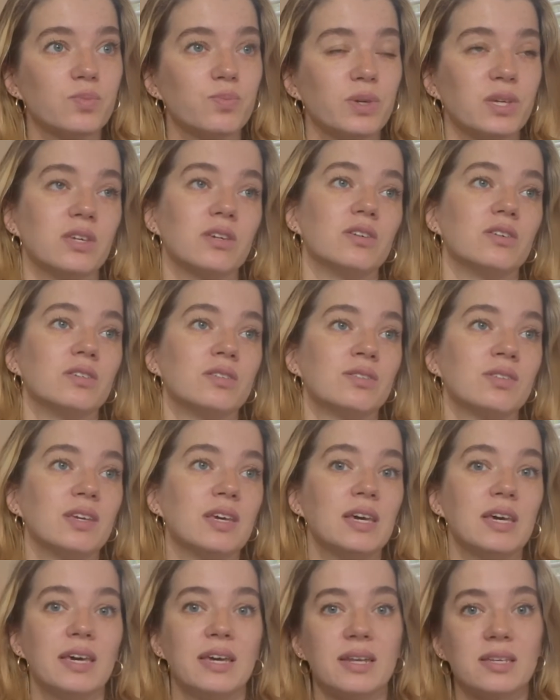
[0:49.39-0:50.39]
because
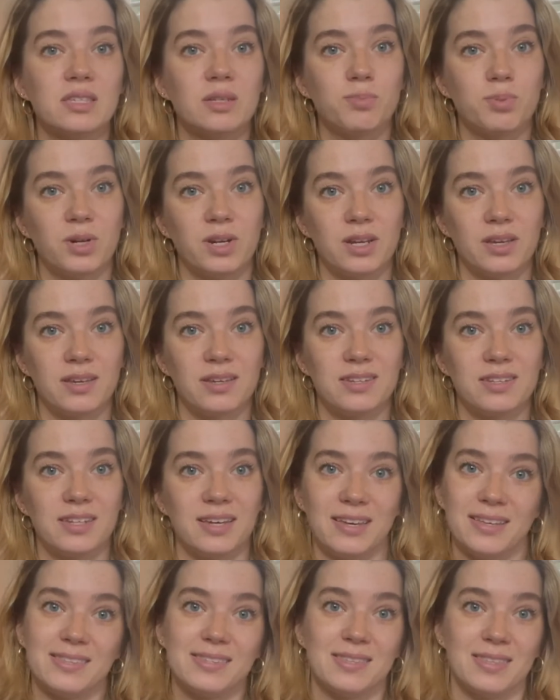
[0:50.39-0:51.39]
it is a pretty
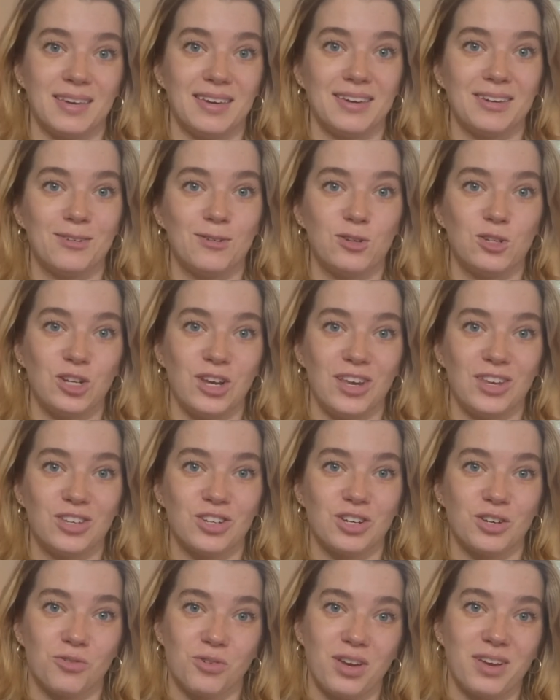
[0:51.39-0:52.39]
intense thing to change
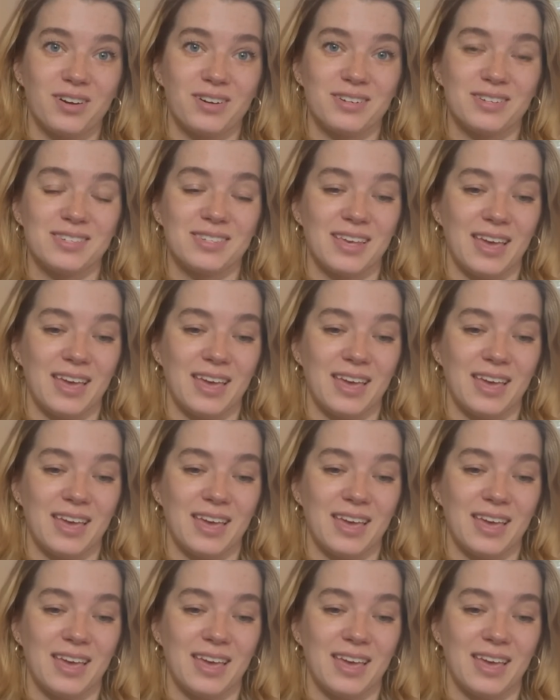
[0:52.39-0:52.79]
careers,